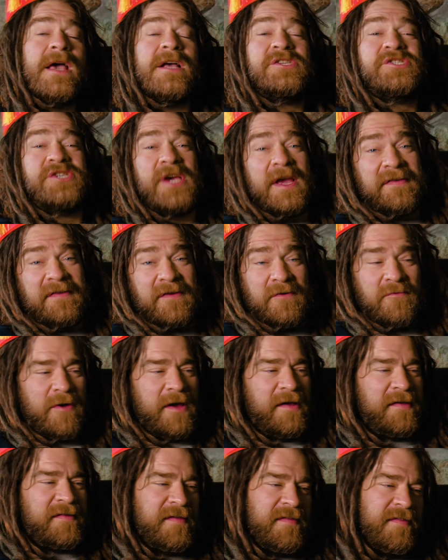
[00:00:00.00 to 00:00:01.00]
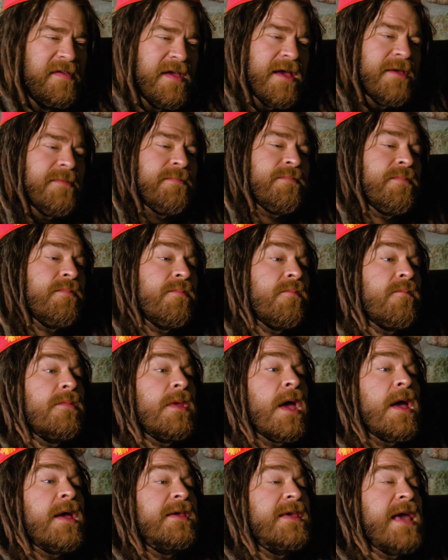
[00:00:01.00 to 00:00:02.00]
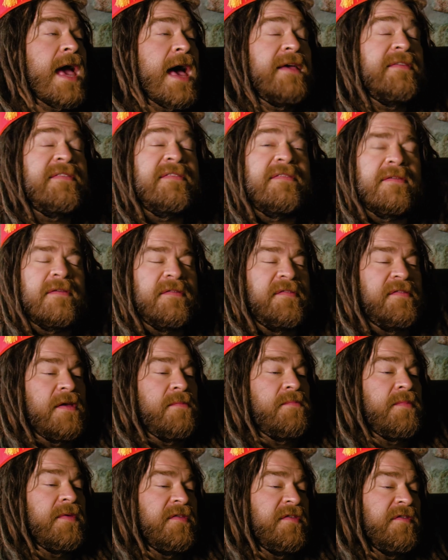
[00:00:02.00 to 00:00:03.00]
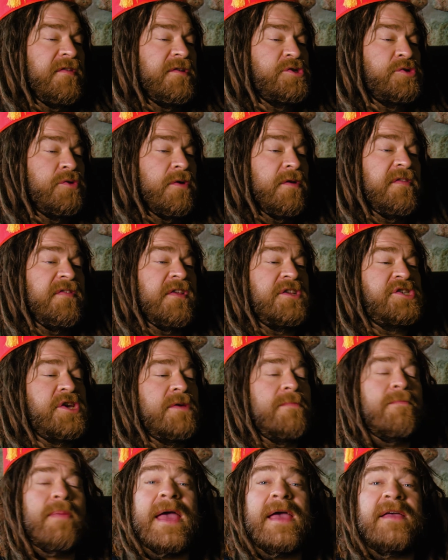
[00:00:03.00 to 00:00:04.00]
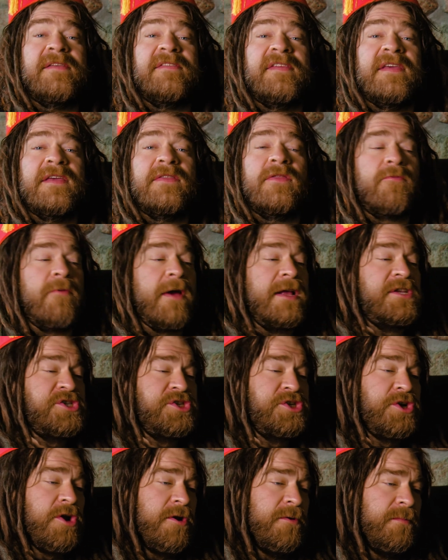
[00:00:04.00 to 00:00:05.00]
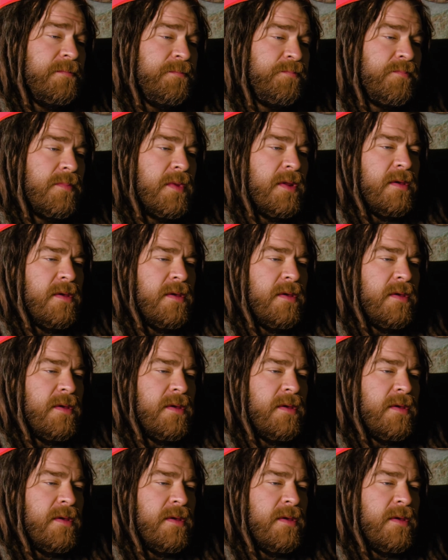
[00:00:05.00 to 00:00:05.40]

Jason raised his hand. "Yes," said Mrs. Jules, "the chimpanzee in the red shirt."